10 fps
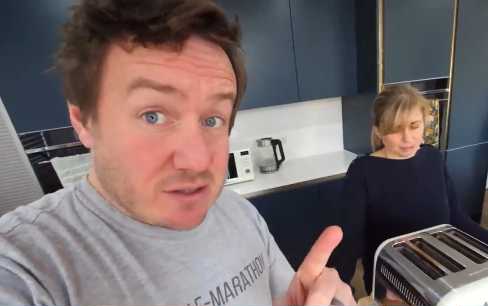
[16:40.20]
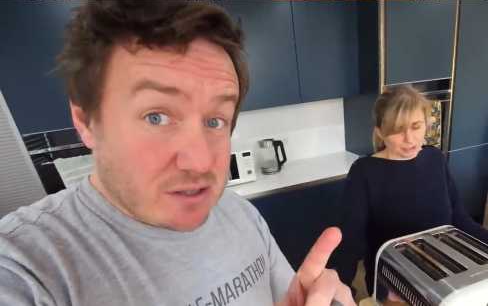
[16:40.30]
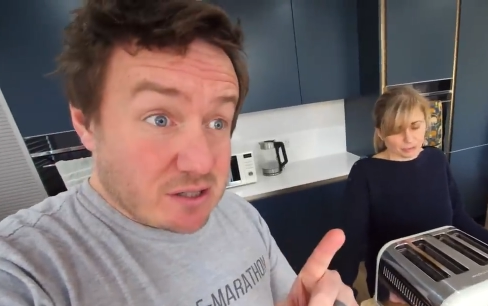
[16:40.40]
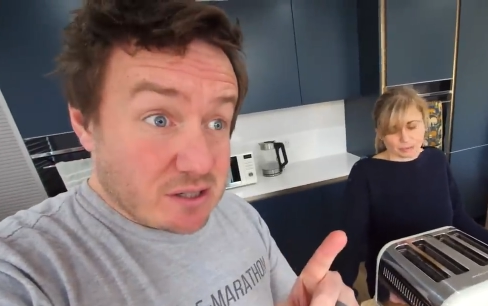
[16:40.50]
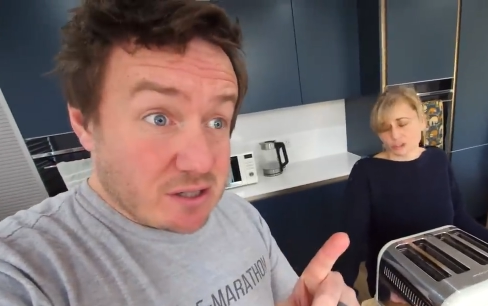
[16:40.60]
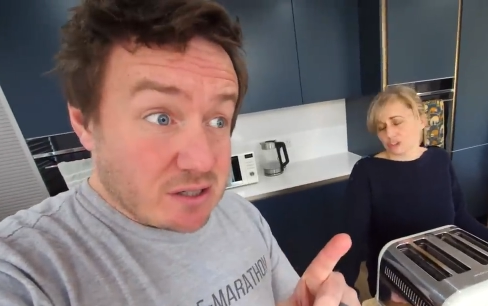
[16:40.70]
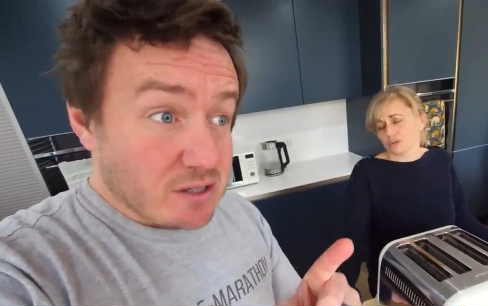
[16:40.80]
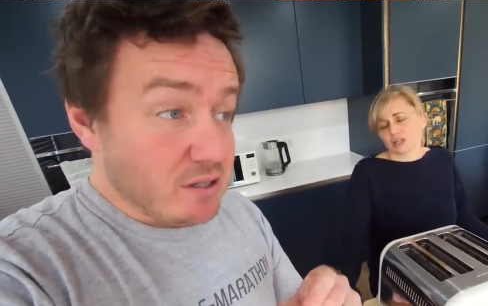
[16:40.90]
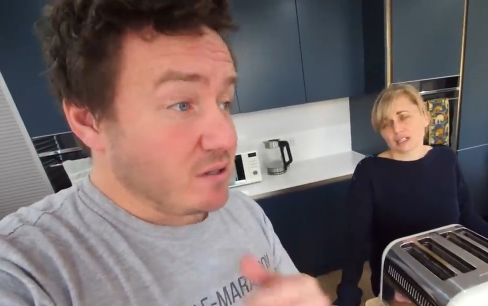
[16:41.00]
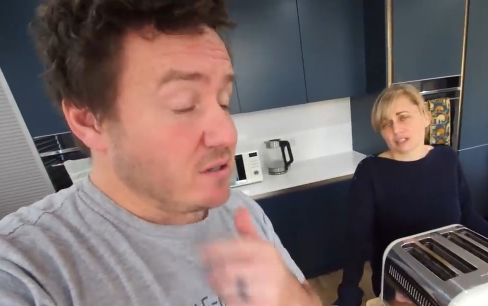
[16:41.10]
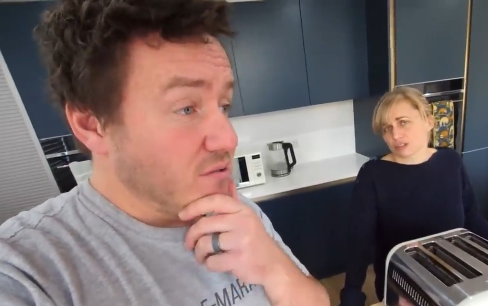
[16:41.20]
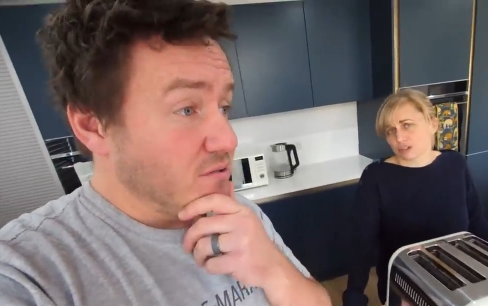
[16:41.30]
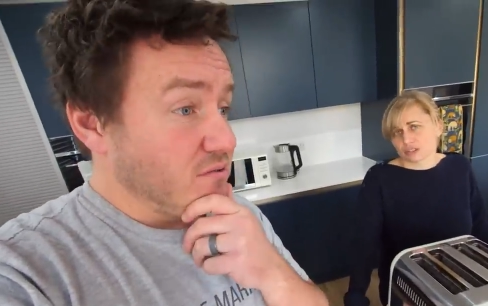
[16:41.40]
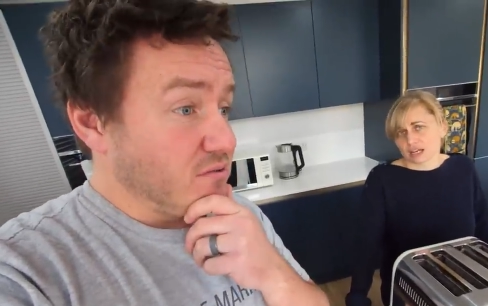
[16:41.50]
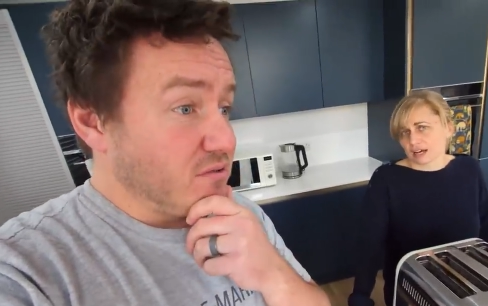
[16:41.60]
Speaker 1: but I don't want to do a
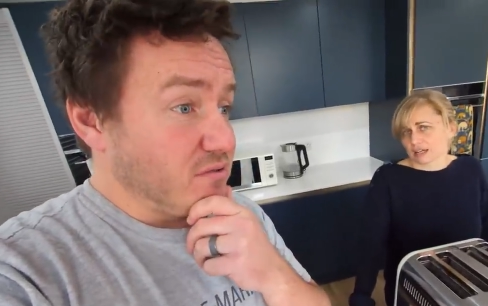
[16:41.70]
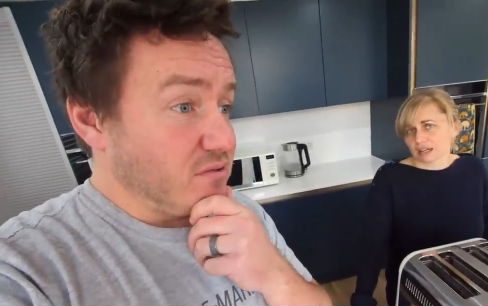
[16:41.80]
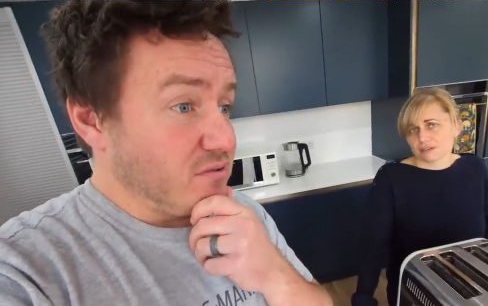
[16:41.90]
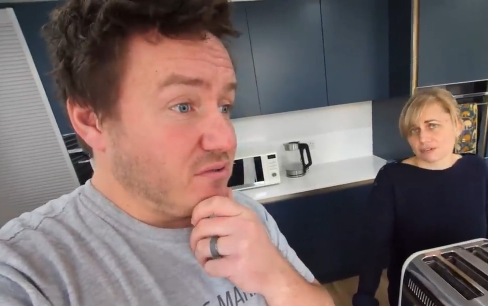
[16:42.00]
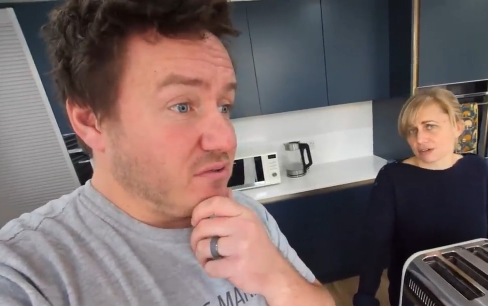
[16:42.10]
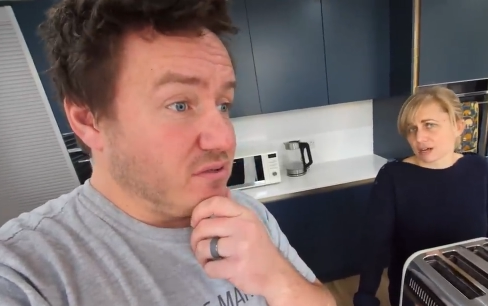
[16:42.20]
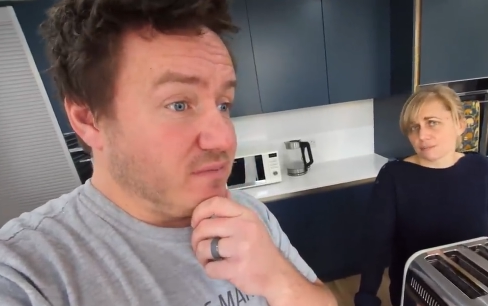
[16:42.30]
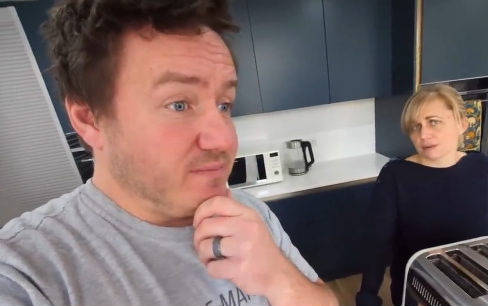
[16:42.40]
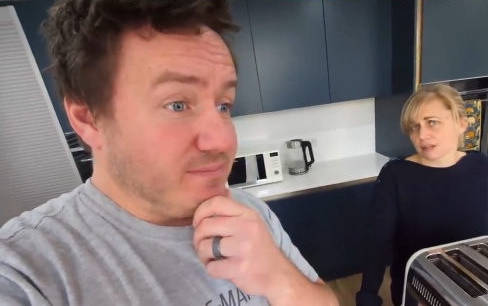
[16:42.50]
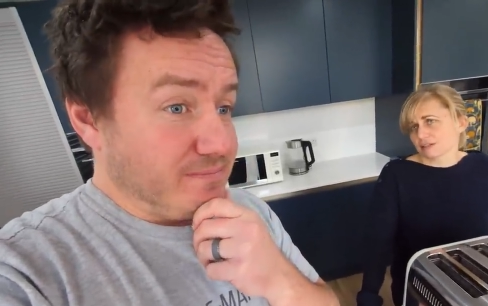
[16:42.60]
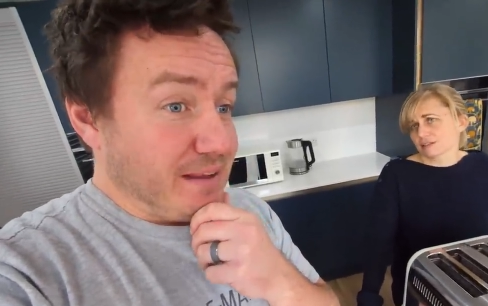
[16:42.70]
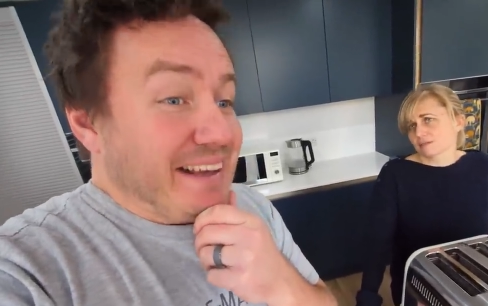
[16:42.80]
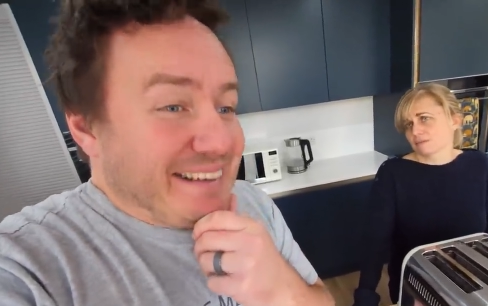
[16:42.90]
toaster hack ever again, please.